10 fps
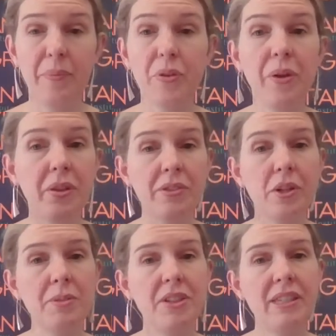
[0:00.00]
So those
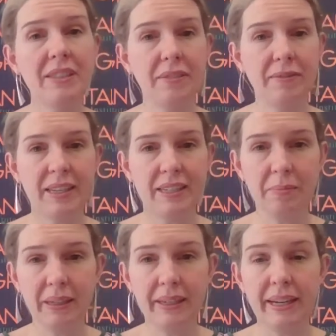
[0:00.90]
opportunities for
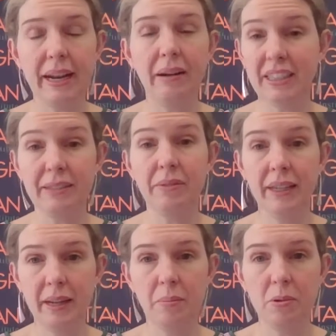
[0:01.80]
flexibility are actually
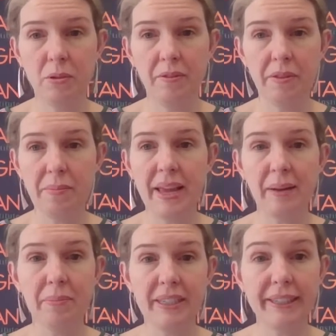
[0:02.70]
really important for men
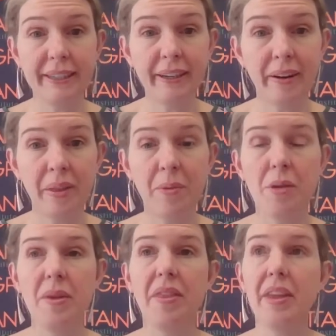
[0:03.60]
in particular. At the
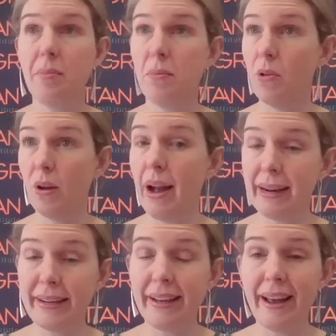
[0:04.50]
moment, they're more
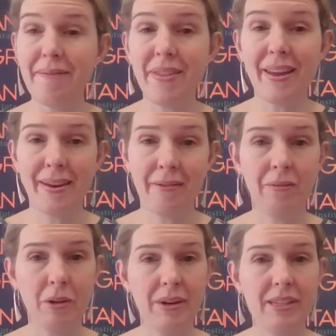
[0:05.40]
likely to have their
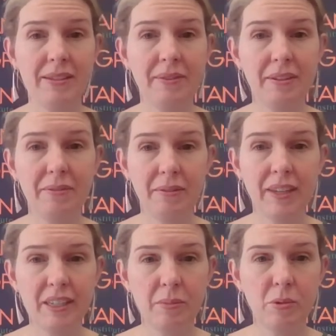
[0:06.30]
requests for
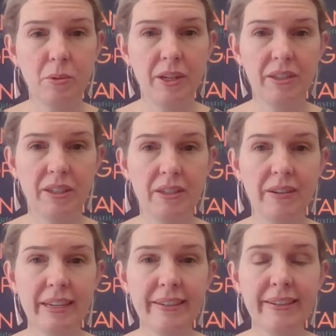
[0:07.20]
flexible work
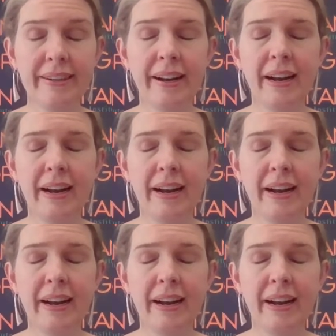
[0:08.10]
declined.